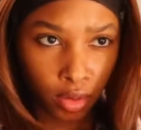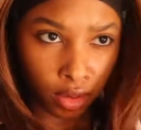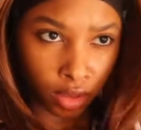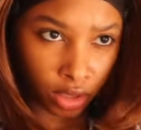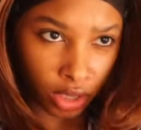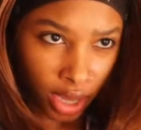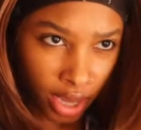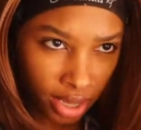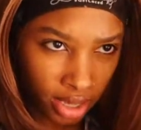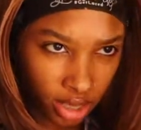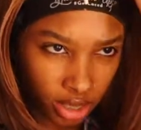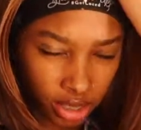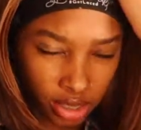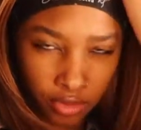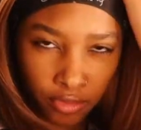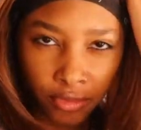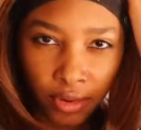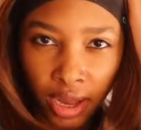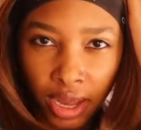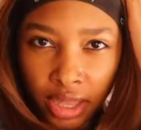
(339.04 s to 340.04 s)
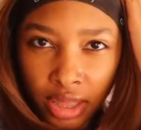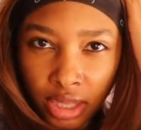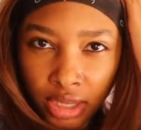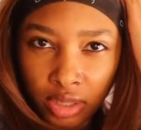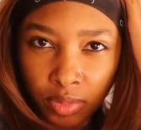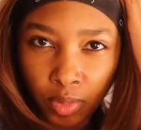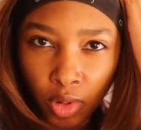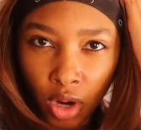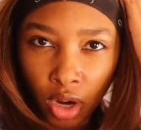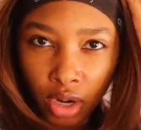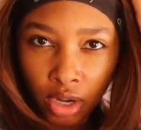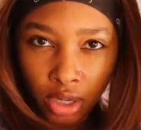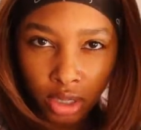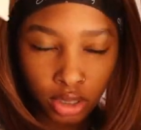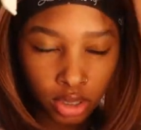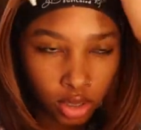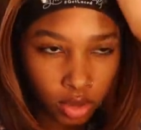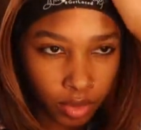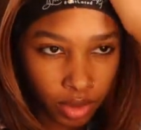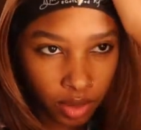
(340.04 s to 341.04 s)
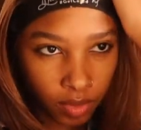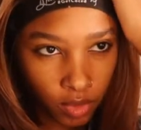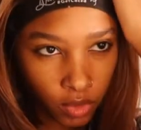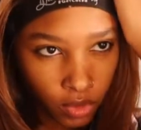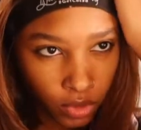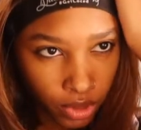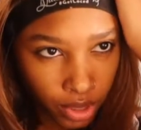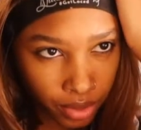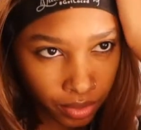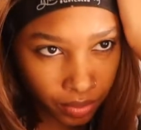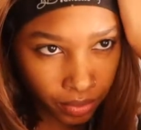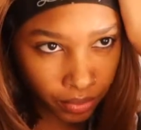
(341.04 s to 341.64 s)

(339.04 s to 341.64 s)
kind of define this part a little bit more.